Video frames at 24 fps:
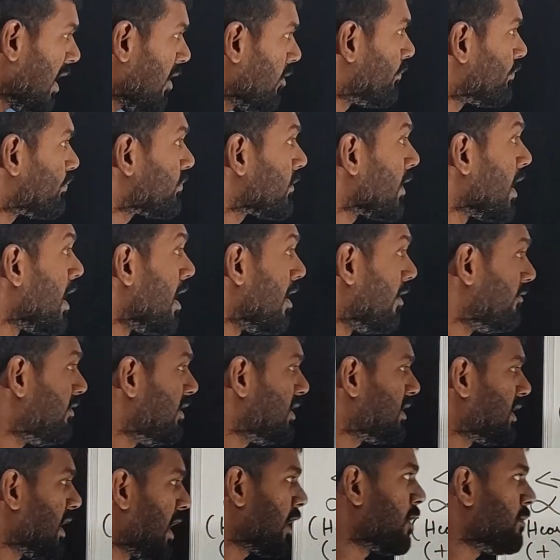Now
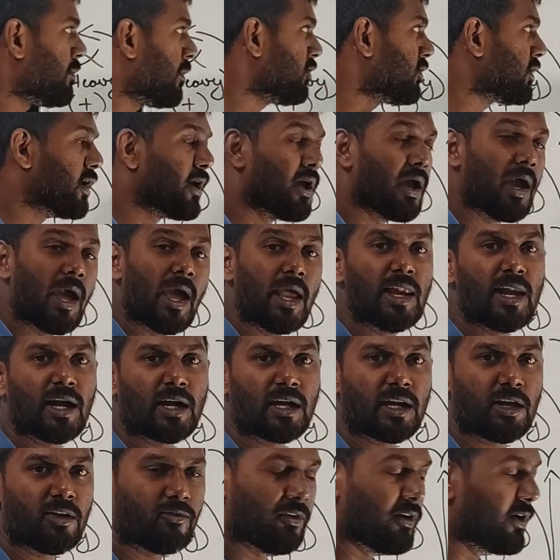we'll talk about
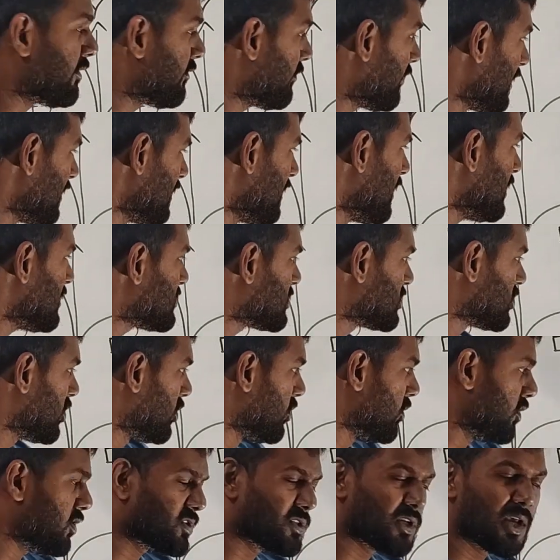electric field. When the
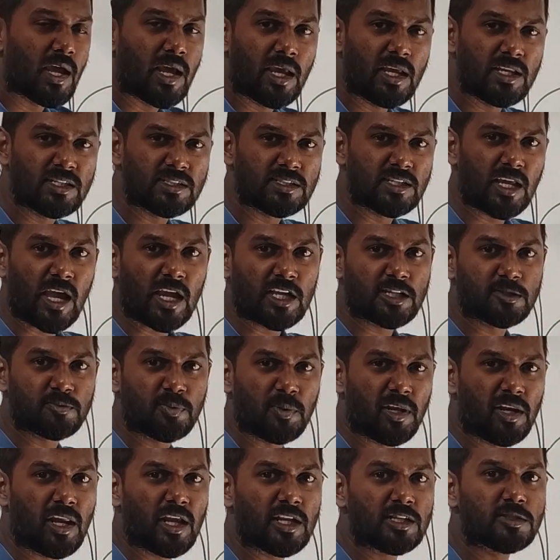source is
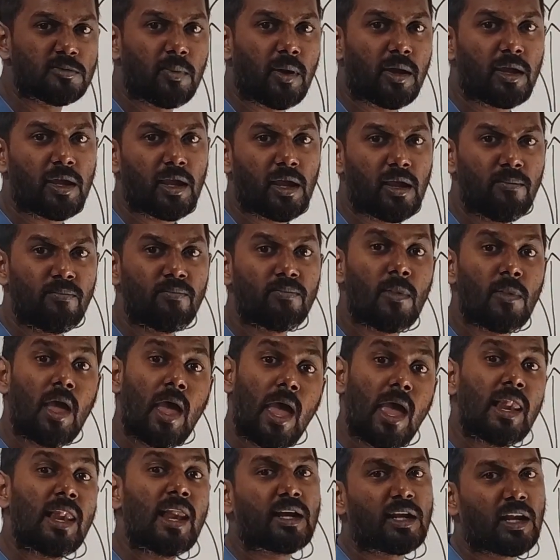experienced by a
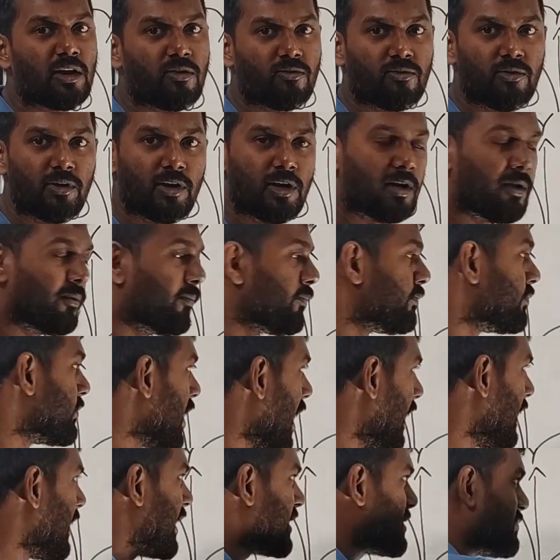electric field,
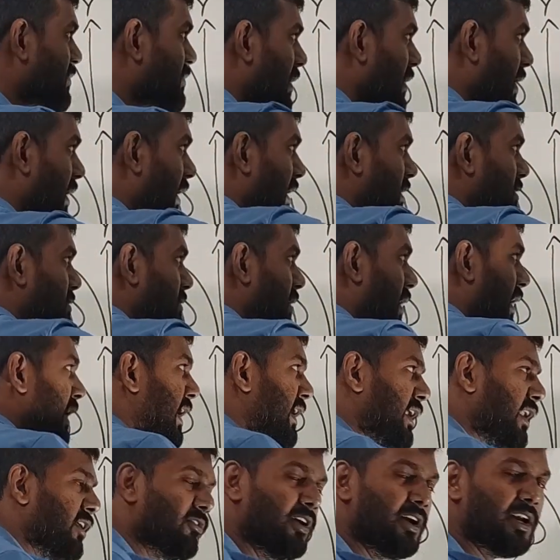and
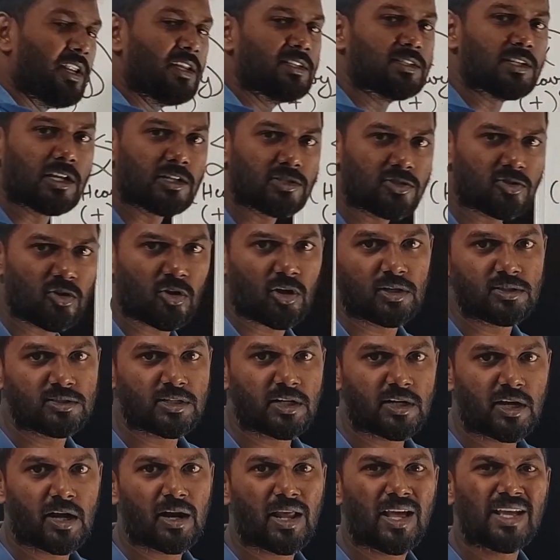electric field is also
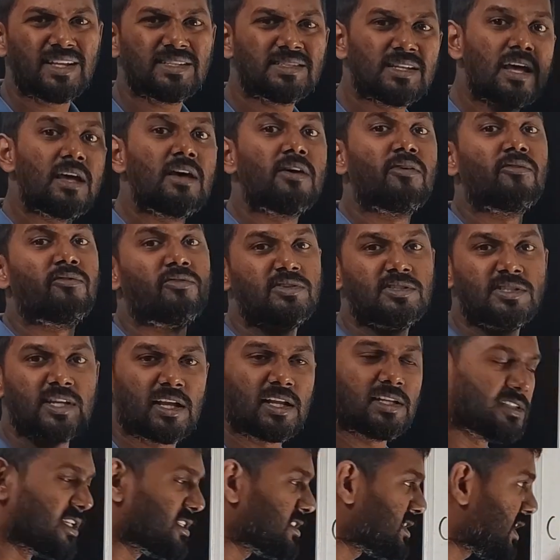considered as
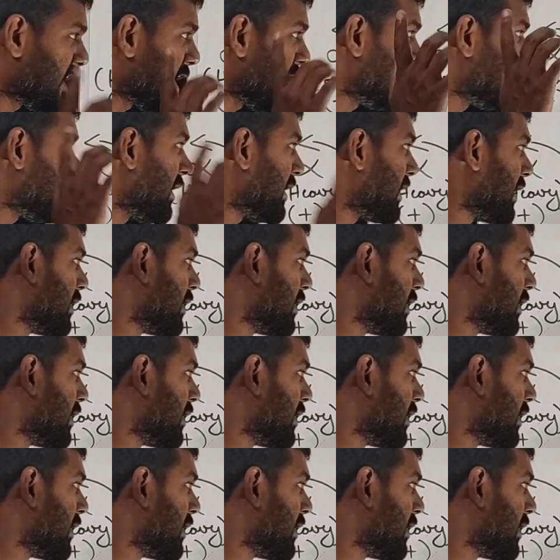physical change, keep